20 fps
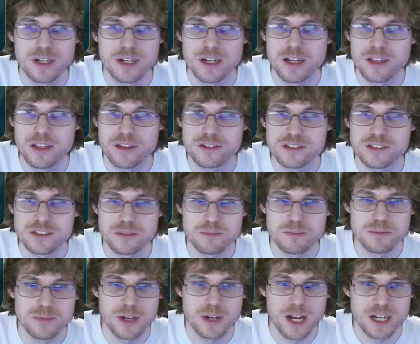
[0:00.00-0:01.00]
there's
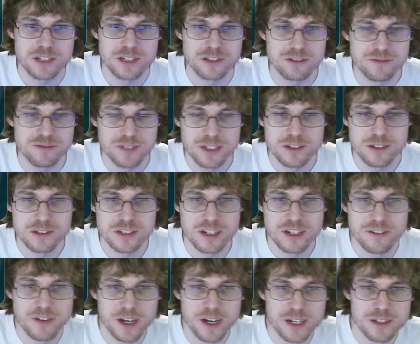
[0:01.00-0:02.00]
some extra features
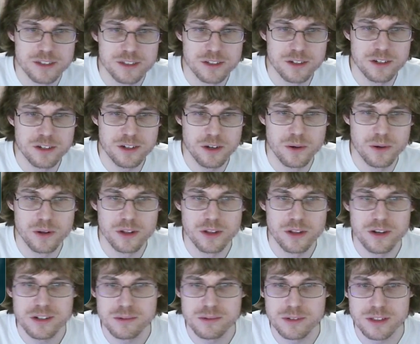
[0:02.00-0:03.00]
I've added to go
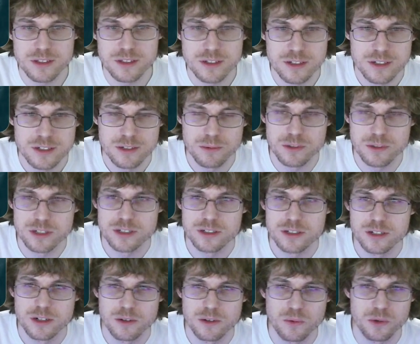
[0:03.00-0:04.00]
along with this,
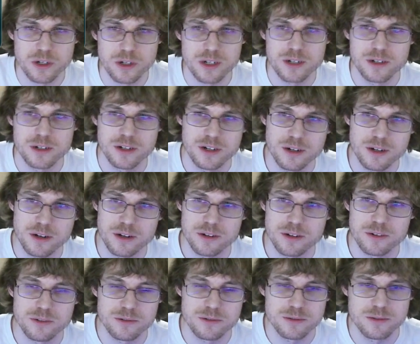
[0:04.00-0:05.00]
which work
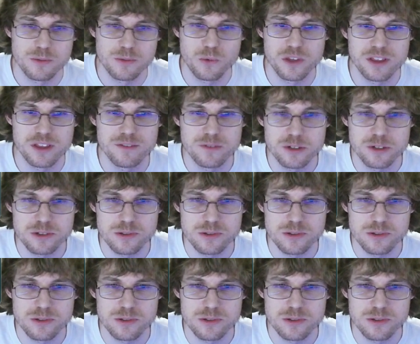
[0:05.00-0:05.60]
with the virtual